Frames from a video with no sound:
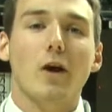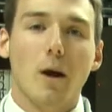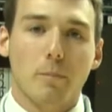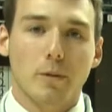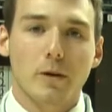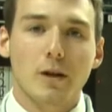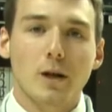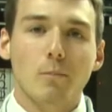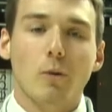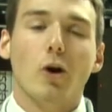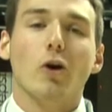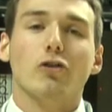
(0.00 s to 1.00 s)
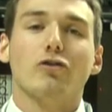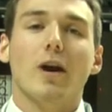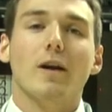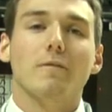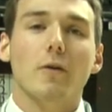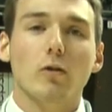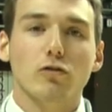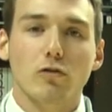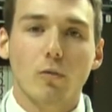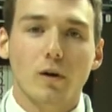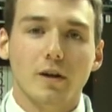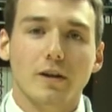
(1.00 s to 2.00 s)
up, but her shot fell
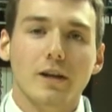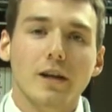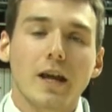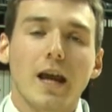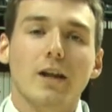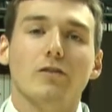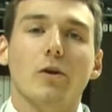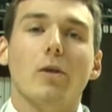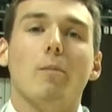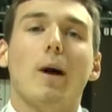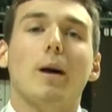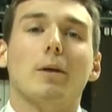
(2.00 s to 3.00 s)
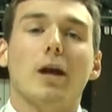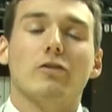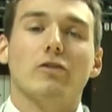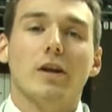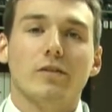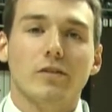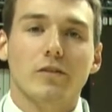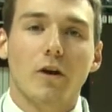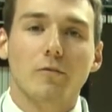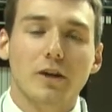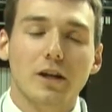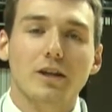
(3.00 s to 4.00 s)
short, and so did the Bobcats' chances
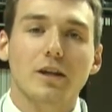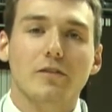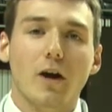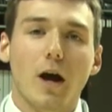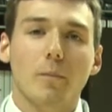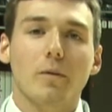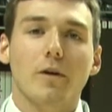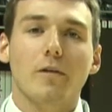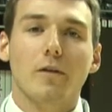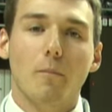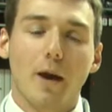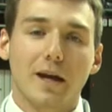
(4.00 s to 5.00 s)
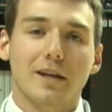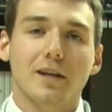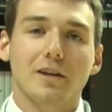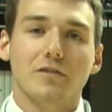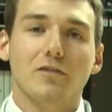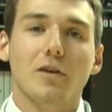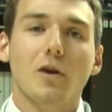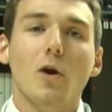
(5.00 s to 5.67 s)
of getting atop the MAC East.